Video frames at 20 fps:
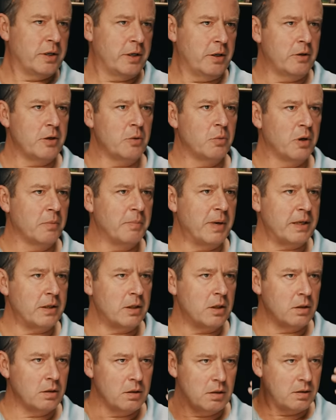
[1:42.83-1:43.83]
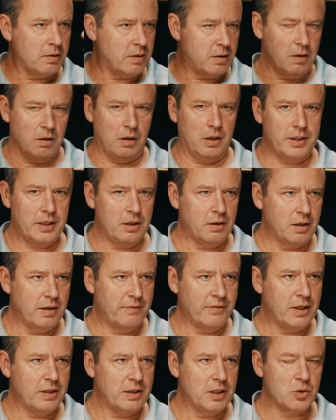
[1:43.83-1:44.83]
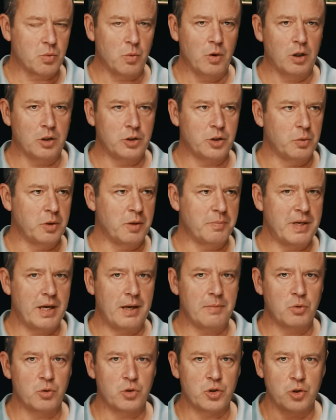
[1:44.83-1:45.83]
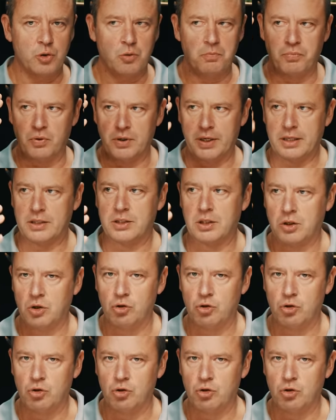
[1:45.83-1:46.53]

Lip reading: You know, you want to make the idea of living in this world, you want to be able to predict and